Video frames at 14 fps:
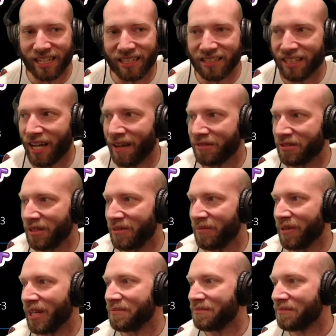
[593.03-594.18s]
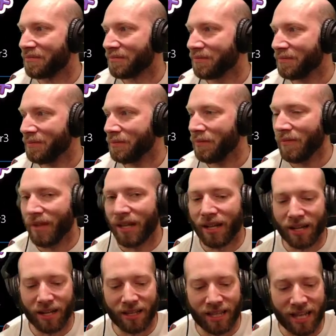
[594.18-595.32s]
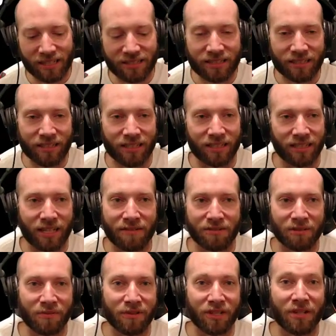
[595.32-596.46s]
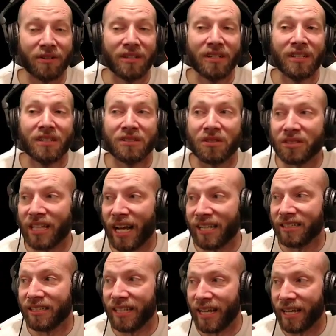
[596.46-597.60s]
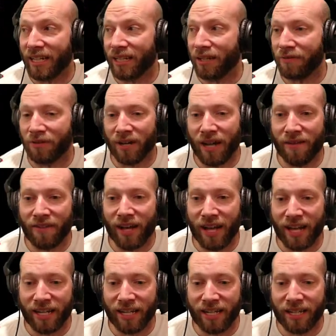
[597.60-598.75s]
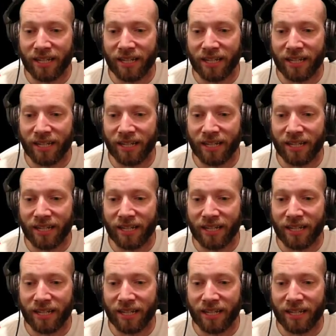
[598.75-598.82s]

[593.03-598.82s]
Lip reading: live stream, but that's in the live stream video. So that's it. If you have any